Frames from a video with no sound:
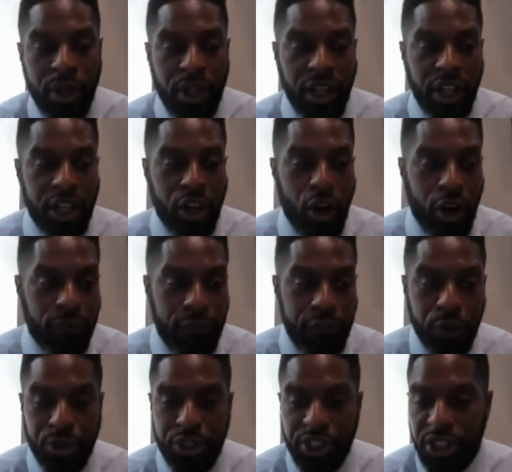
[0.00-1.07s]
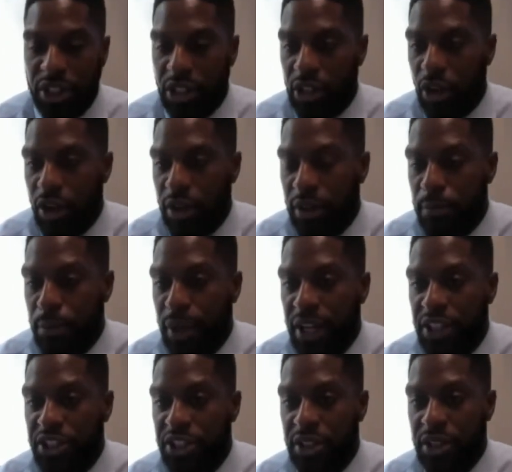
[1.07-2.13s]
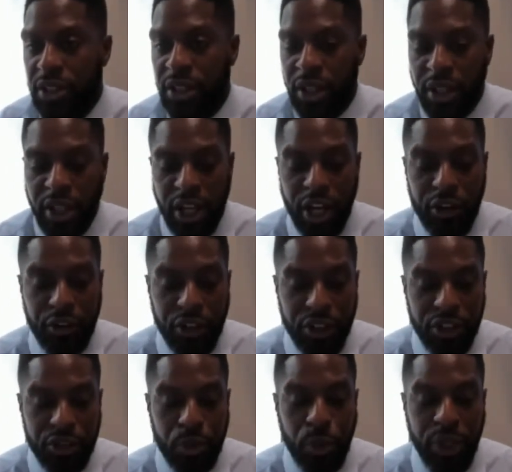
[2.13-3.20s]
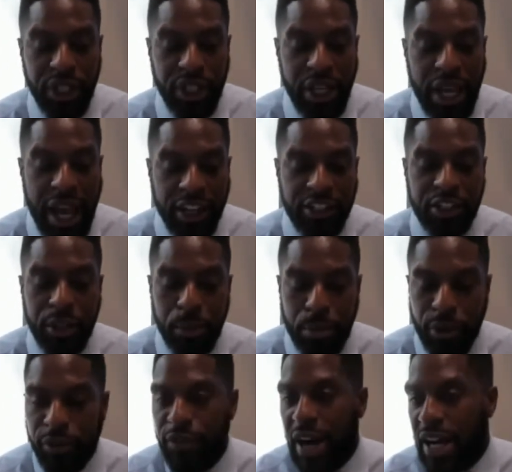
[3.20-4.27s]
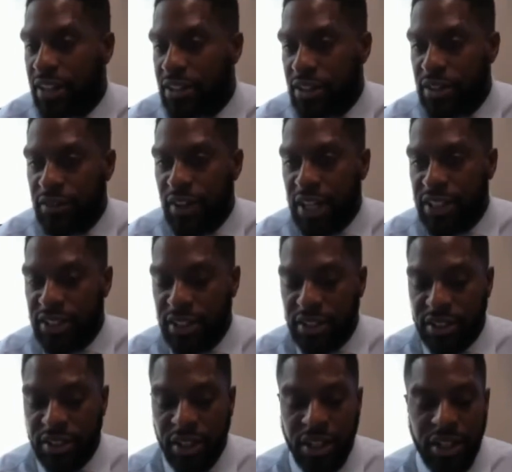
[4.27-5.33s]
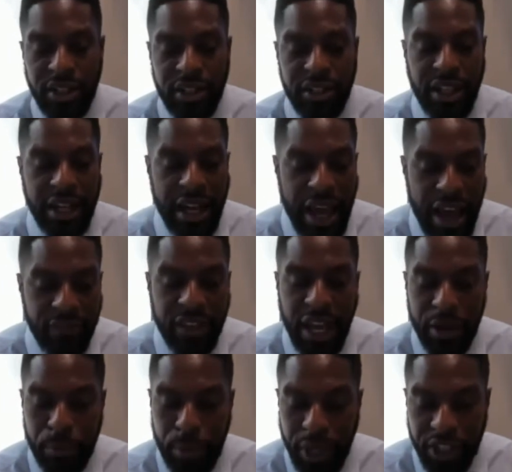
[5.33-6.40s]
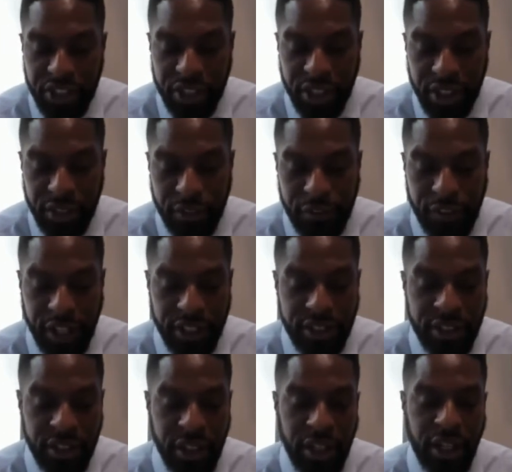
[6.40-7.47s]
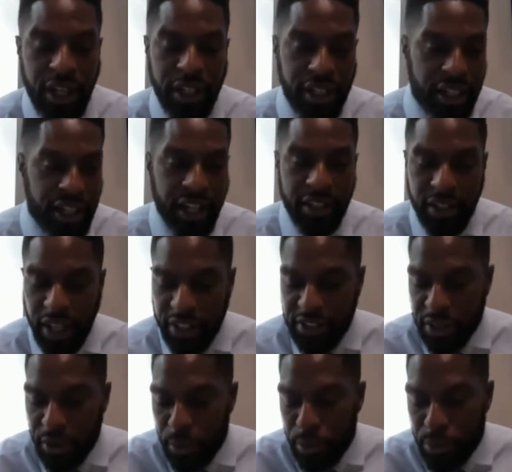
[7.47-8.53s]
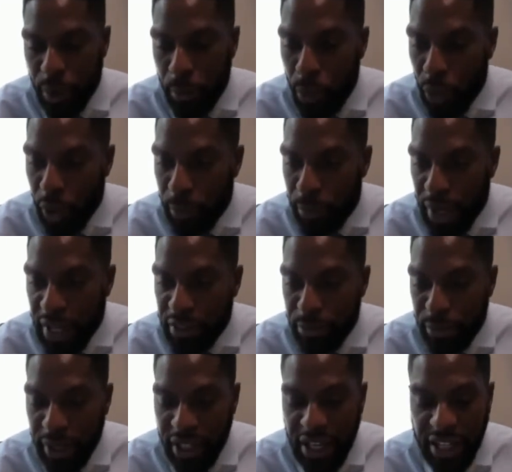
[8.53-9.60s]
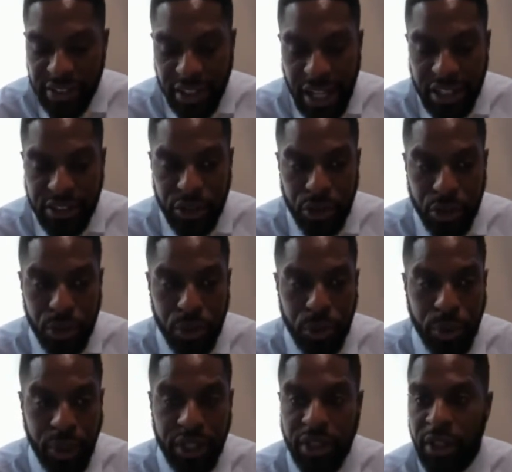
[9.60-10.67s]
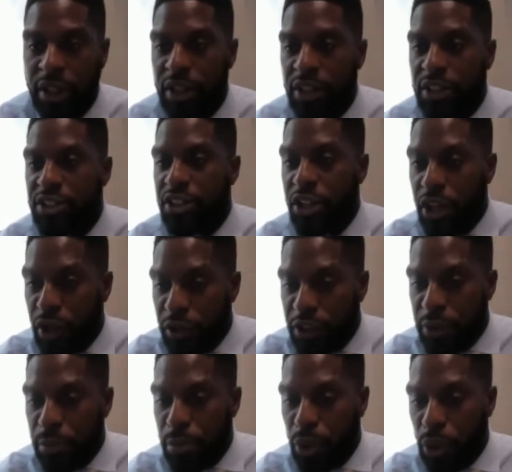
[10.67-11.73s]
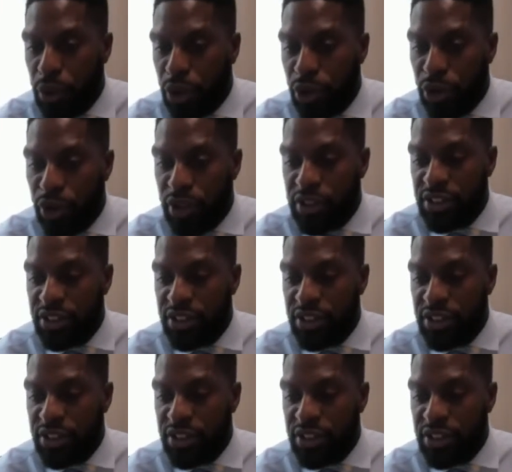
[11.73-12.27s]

In our infusion and our inpatient areas, we actually provide the devices that have that patient interface. And again, like to the point Beth made, has a lot to do with security protocols.